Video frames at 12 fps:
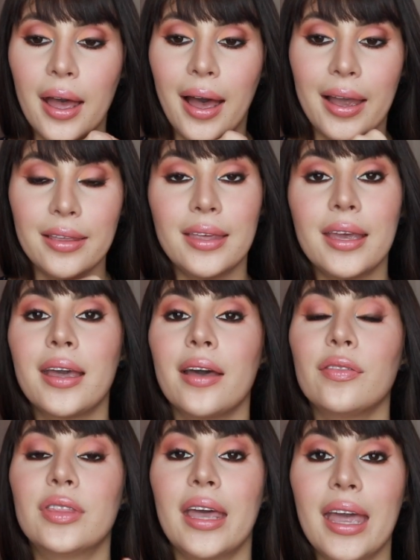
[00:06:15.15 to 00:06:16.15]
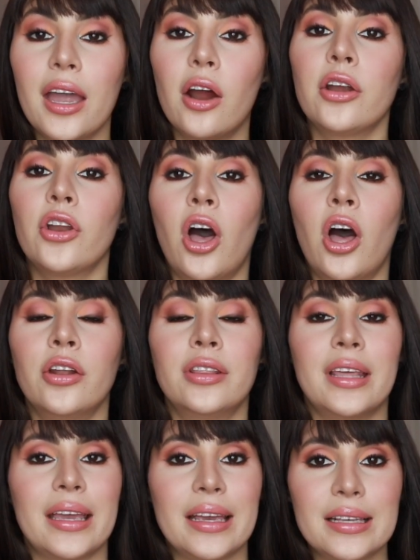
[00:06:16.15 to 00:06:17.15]
I think they are not
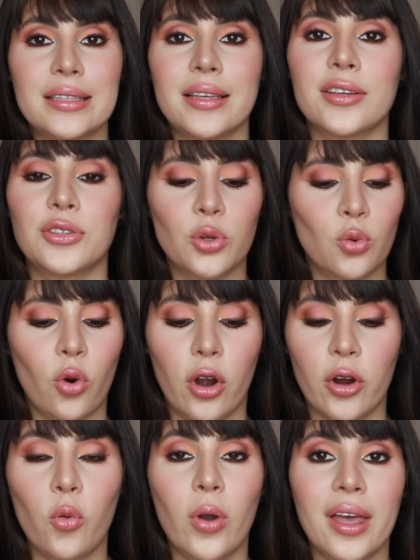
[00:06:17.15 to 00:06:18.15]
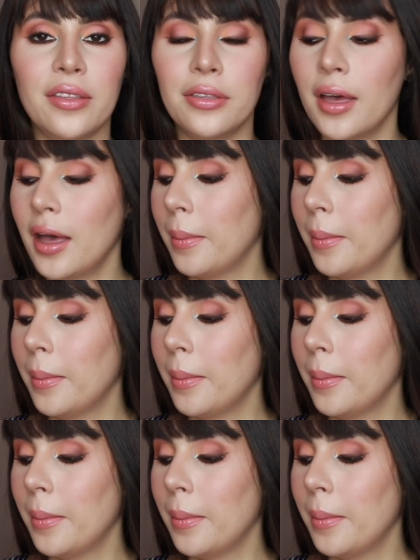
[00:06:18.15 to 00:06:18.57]
the easiest to work with,